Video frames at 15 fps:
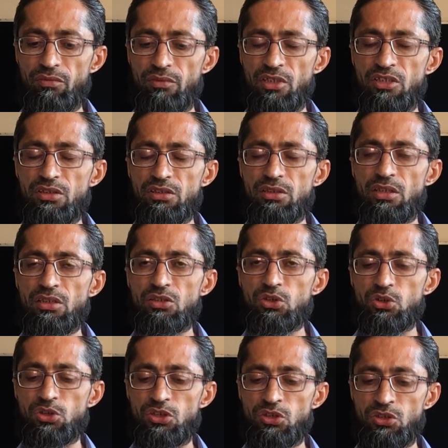distinct
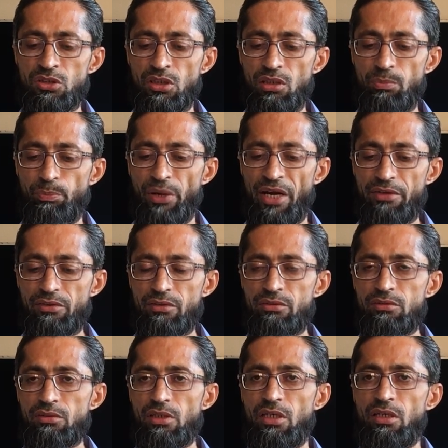seasonal
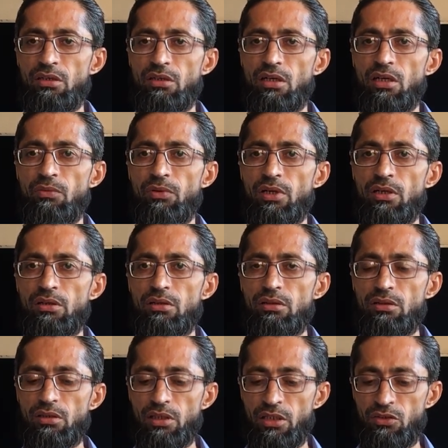pattern in
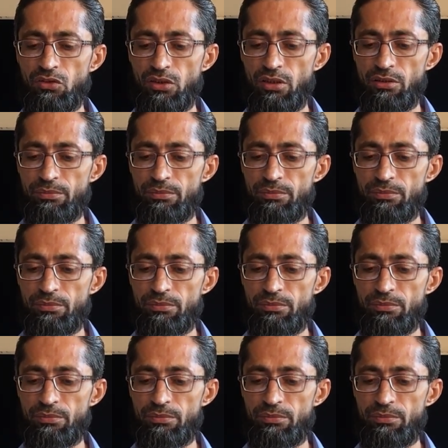our country.